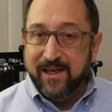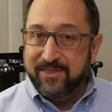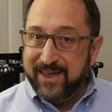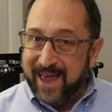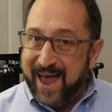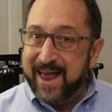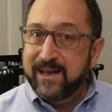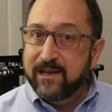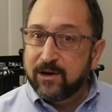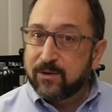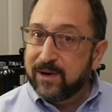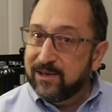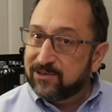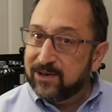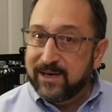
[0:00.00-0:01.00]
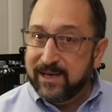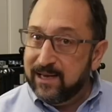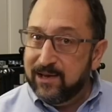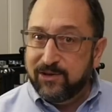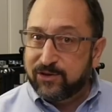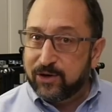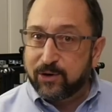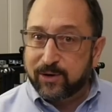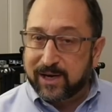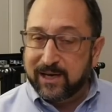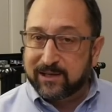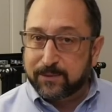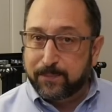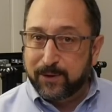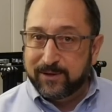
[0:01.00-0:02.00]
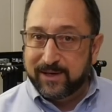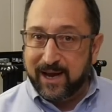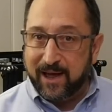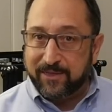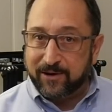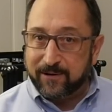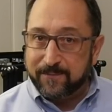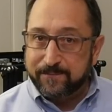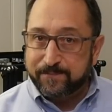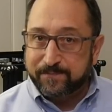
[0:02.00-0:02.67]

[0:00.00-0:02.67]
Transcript: the Ender is an easier kit to put together.